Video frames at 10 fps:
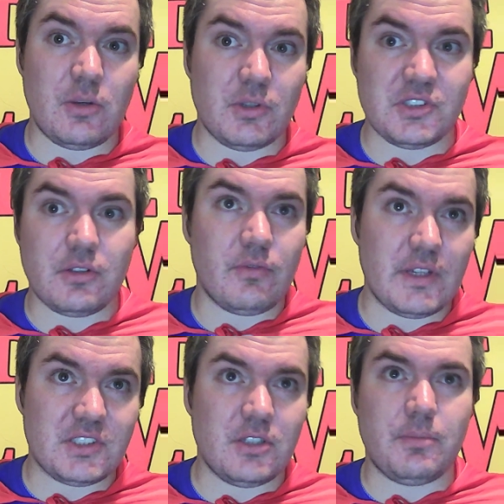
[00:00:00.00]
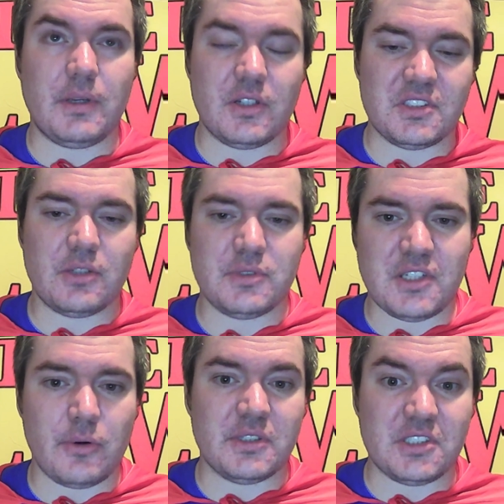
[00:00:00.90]
He wasn't convicted because there was
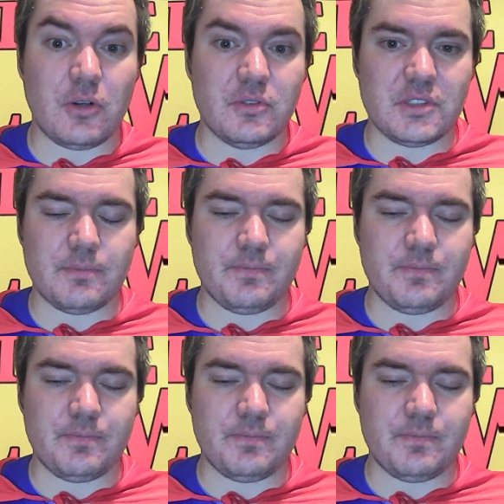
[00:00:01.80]
no assault.